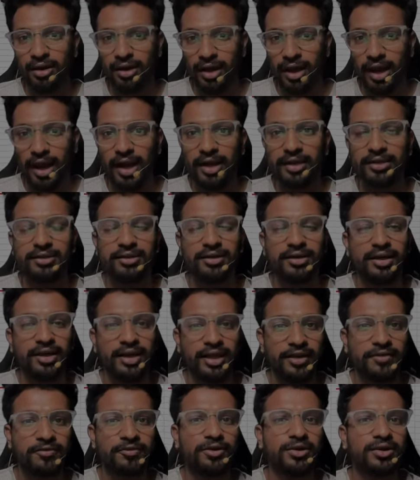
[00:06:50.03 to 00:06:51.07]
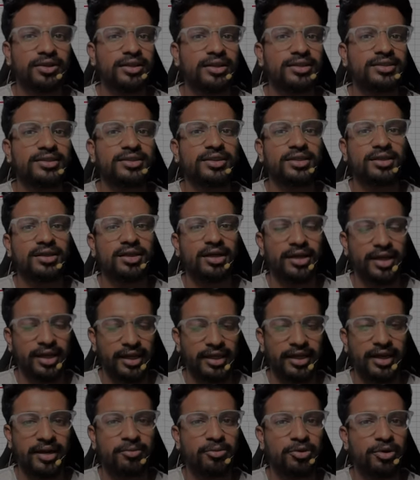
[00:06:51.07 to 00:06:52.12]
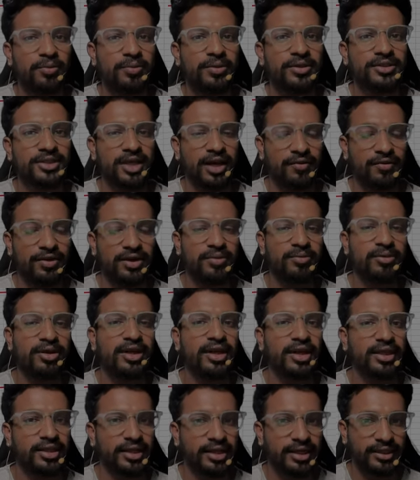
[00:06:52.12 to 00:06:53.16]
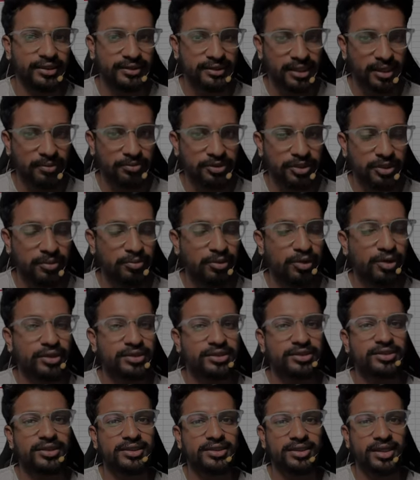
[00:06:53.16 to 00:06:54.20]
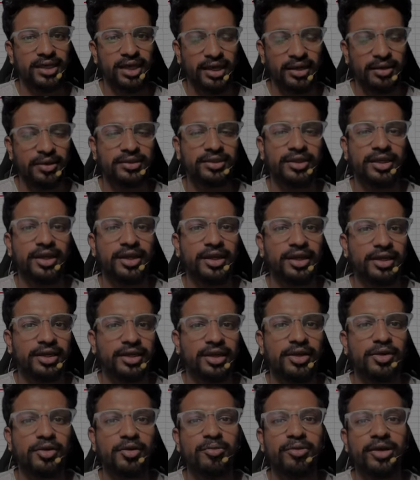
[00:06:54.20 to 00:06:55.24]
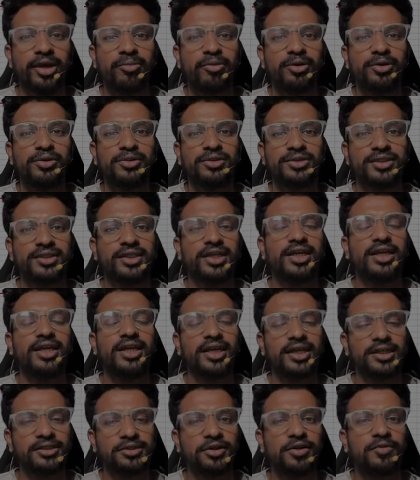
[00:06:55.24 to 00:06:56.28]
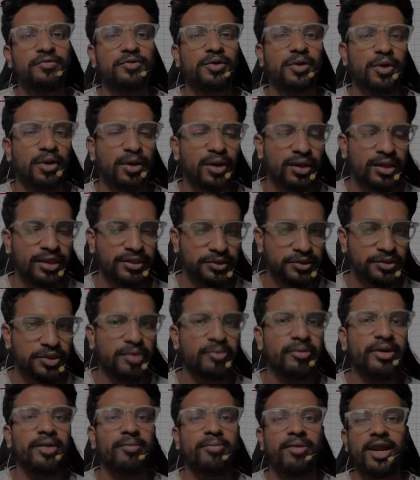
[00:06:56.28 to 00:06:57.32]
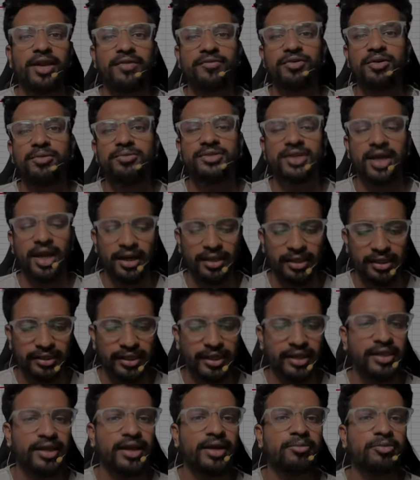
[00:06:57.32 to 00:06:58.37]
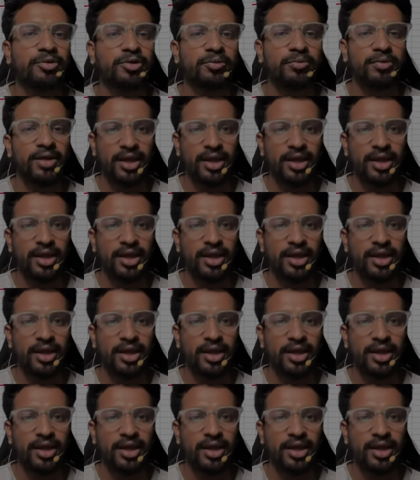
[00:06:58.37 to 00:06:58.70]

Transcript: And the link for this Telegram group is available in the description box. Just click on the link. You'll be able to see the links of all the social media platforms and the Telegram group,